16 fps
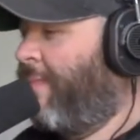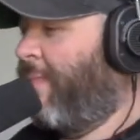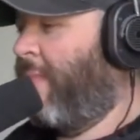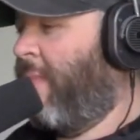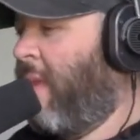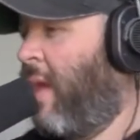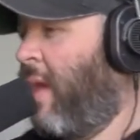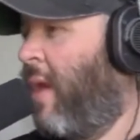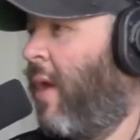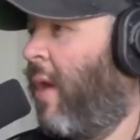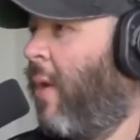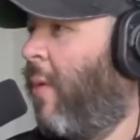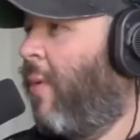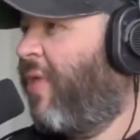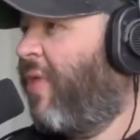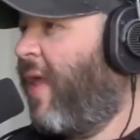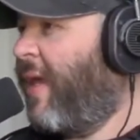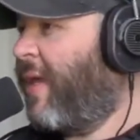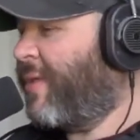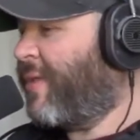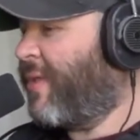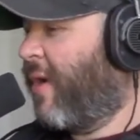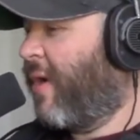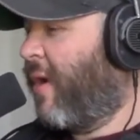Hell yeah. Well, thank you,
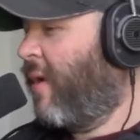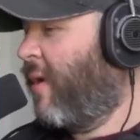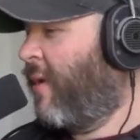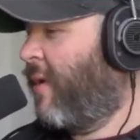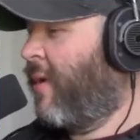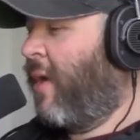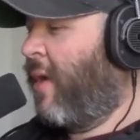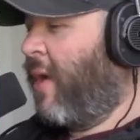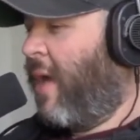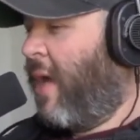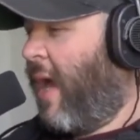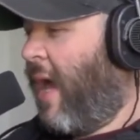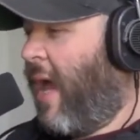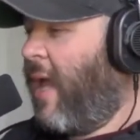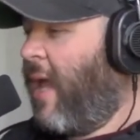sir. You're welcome. You are